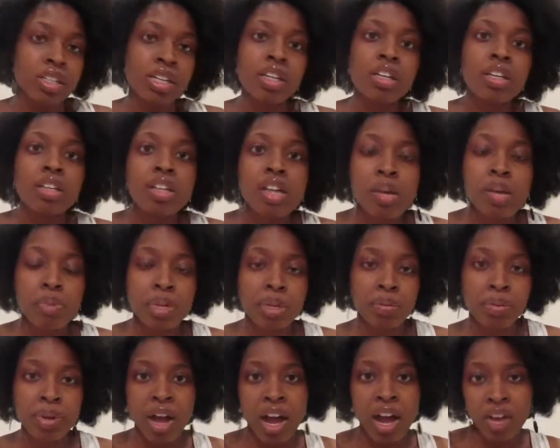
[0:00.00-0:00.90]
I know a lot of
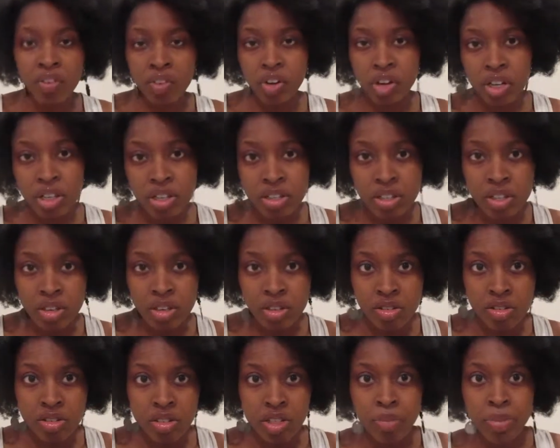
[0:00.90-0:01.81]
people have
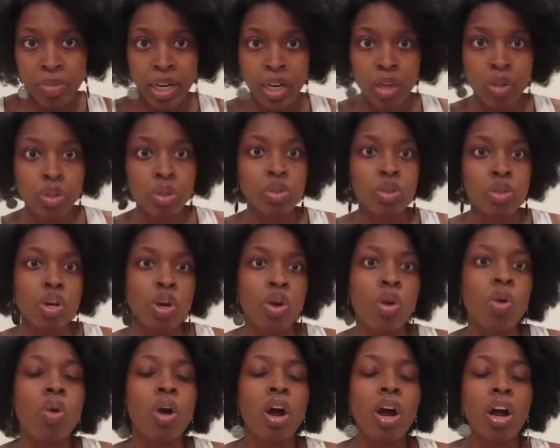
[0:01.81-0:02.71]
concerns about, you
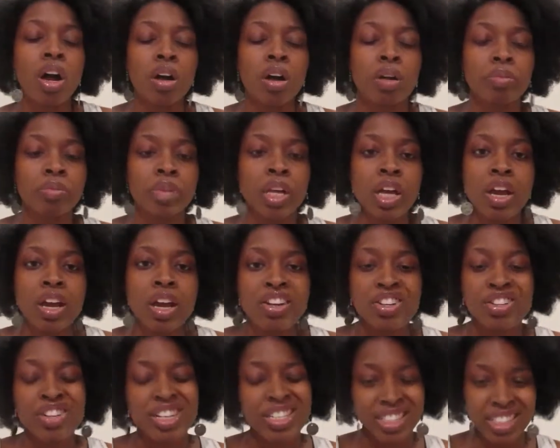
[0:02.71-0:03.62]
know,
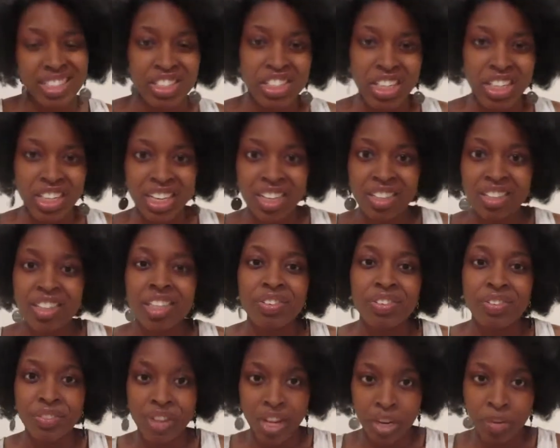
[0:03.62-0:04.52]
transitioning the
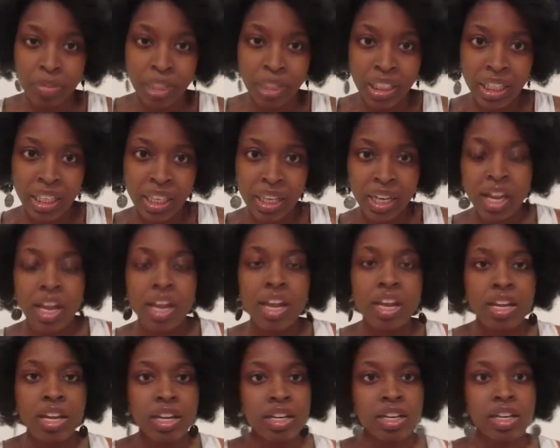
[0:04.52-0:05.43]
family,
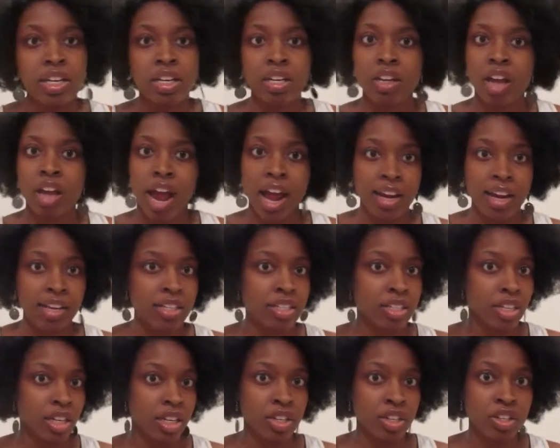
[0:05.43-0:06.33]
and I
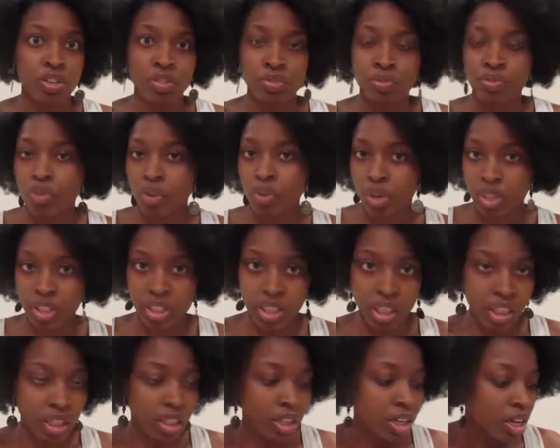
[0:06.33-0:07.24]
say don't force
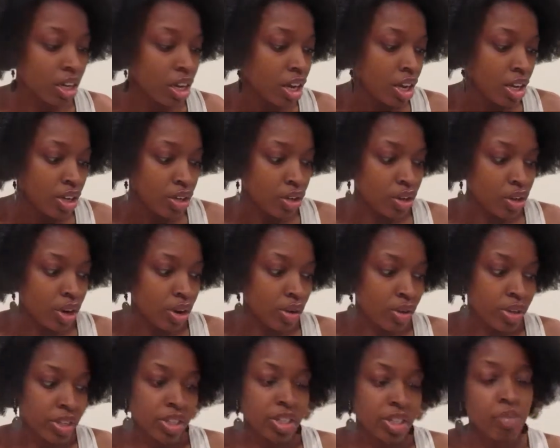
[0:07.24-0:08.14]
it. You know,
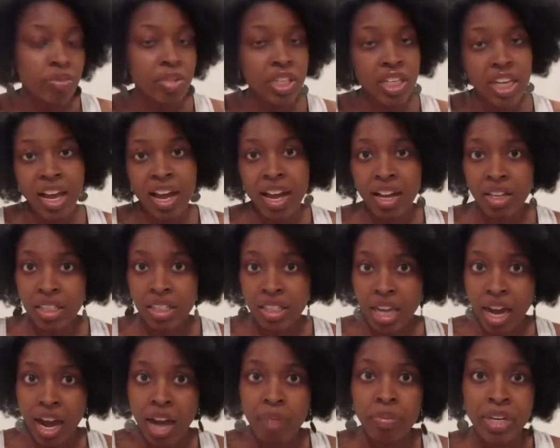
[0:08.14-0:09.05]
it's something that has
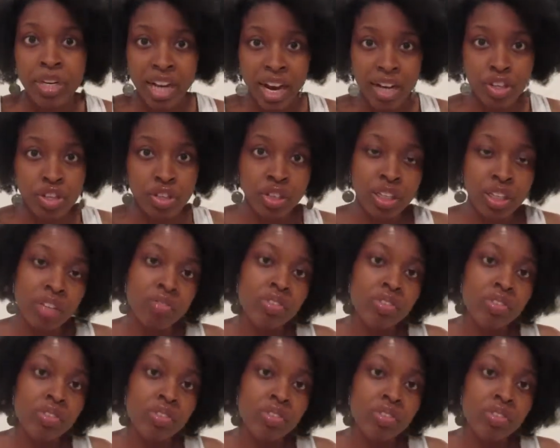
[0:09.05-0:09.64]
to happen naturally.